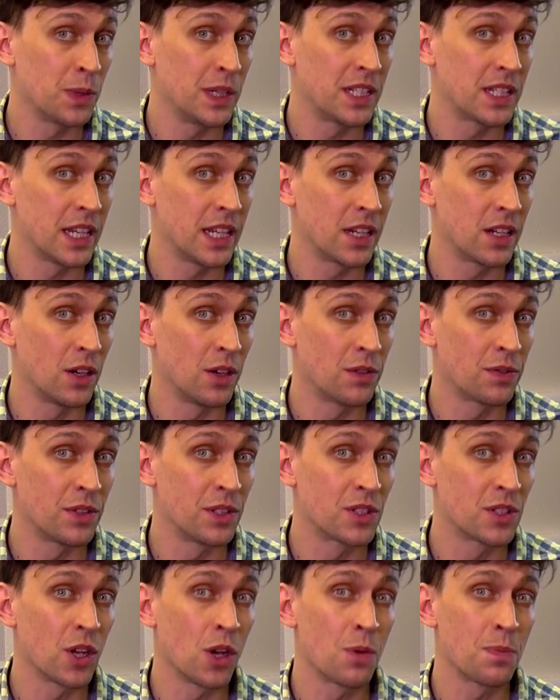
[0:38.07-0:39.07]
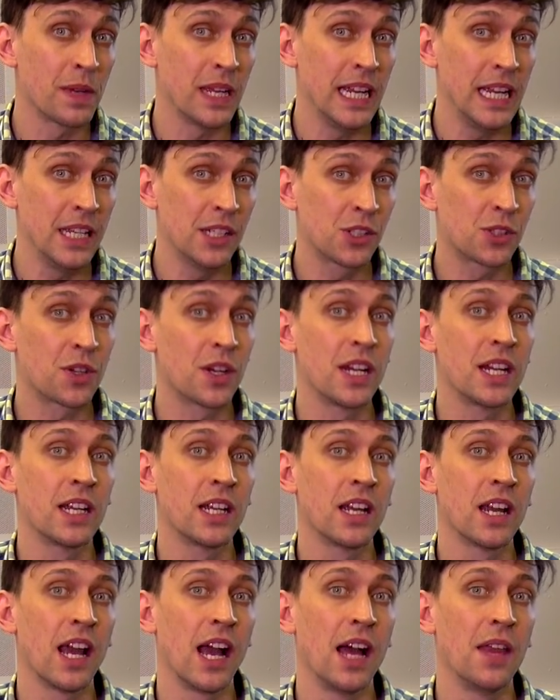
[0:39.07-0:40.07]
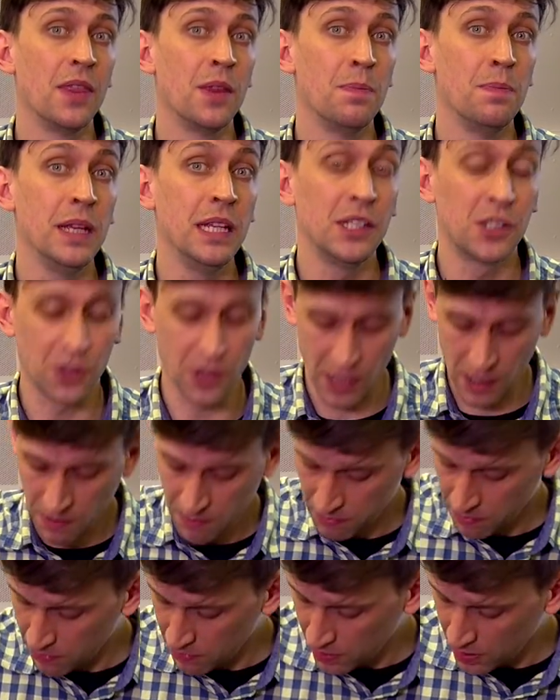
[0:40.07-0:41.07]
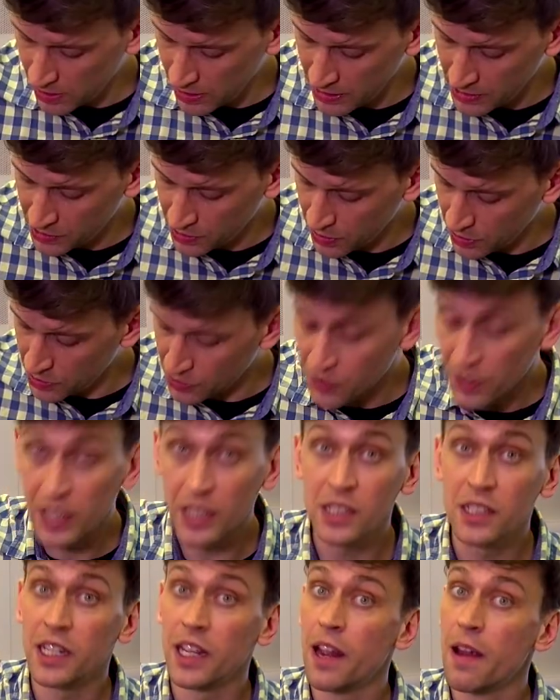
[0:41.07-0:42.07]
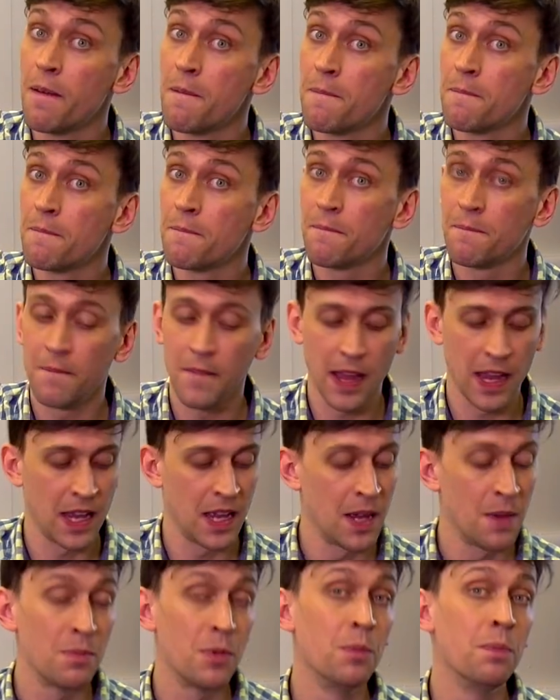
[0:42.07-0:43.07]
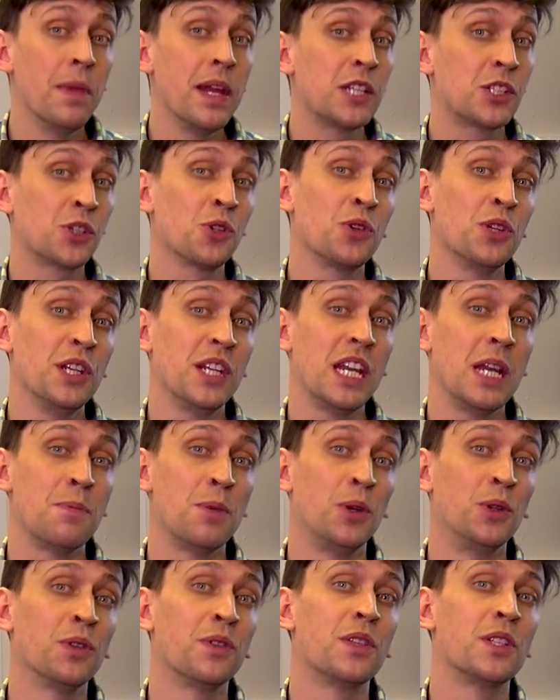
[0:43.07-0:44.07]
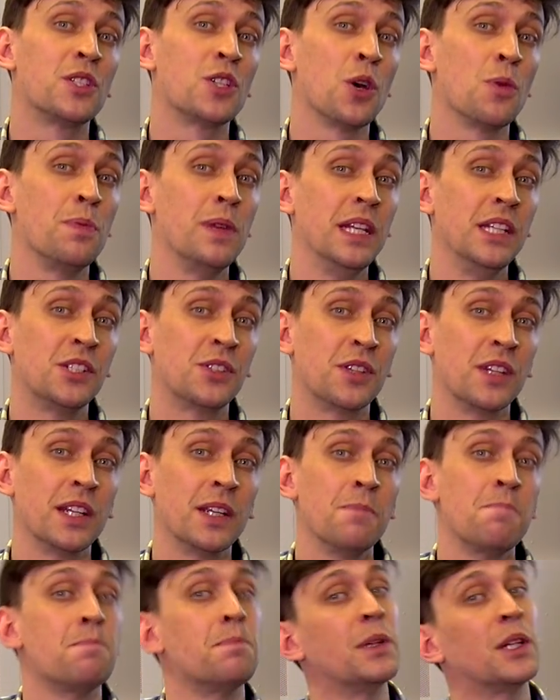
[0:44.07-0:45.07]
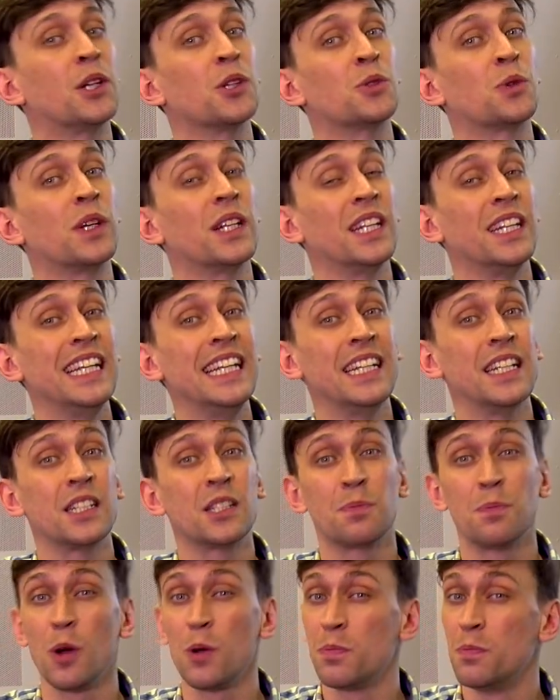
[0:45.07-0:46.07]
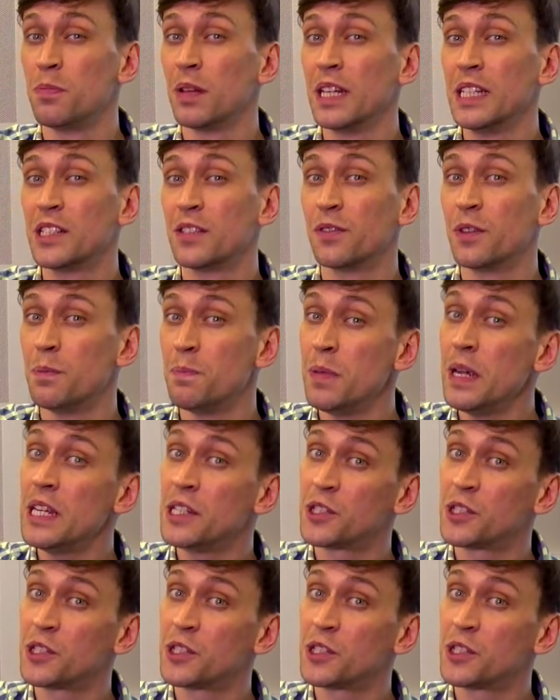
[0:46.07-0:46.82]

we take off the top E string and the B string, these 2 strings here. But make sure you keep hold of the top E string because we're going to need it to pop in place of the B